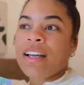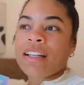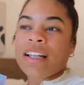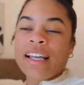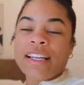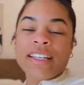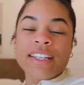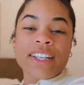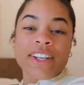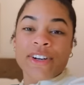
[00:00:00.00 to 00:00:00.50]

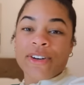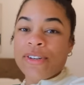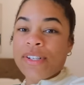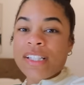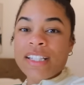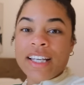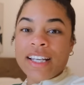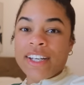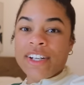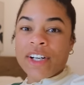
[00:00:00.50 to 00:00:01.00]
like
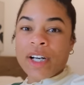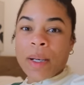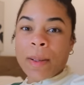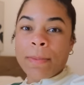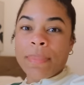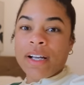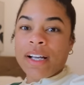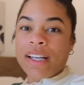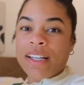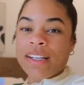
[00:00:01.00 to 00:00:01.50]
years later,
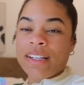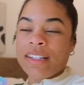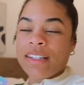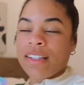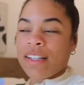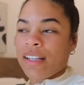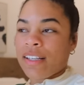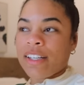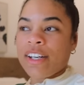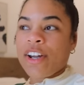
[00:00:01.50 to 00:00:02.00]
but
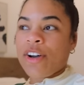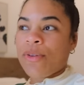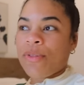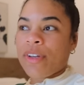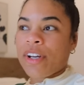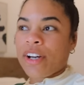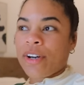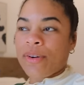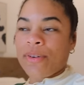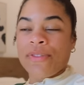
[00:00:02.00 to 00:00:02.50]
you know,
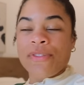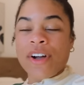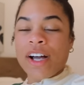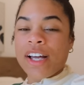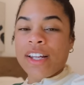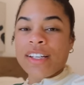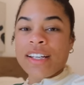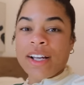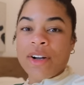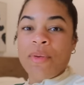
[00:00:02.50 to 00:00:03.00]
they're
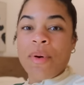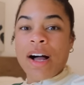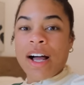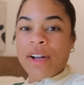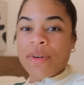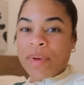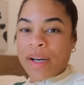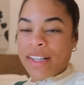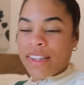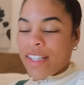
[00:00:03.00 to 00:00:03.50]
fun like while
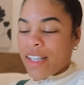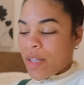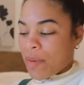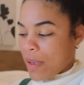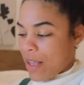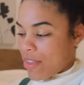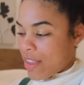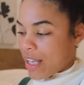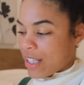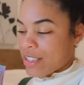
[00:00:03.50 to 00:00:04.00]
I read them
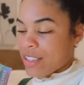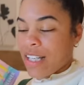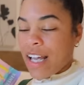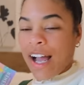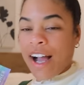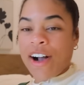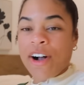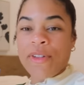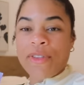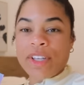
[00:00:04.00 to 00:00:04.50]
and that's
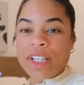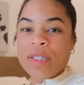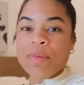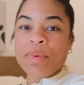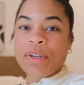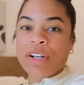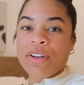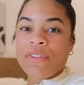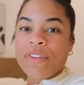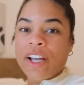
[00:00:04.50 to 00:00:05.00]
how this
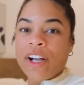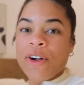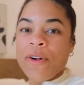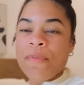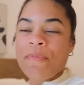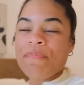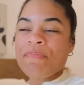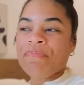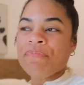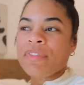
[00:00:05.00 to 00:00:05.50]
book
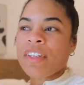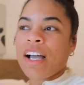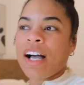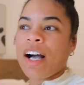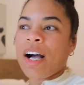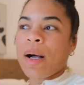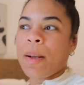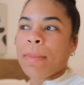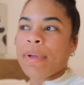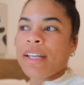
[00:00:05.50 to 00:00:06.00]
felt.
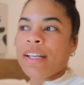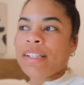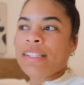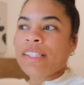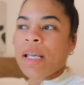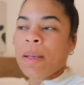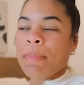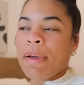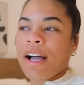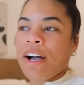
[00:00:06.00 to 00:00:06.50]
Um,
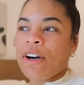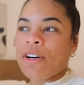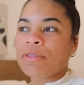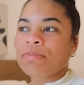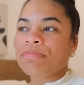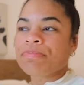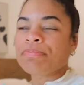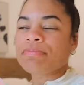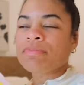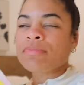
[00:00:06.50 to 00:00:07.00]
it's
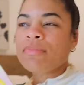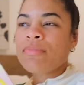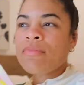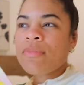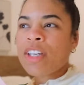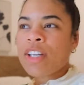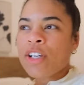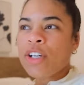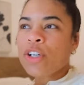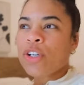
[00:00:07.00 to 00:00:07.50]
about
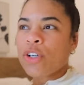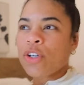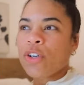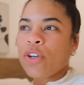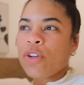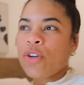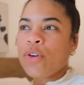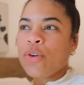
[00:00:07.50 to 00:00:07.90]
a girl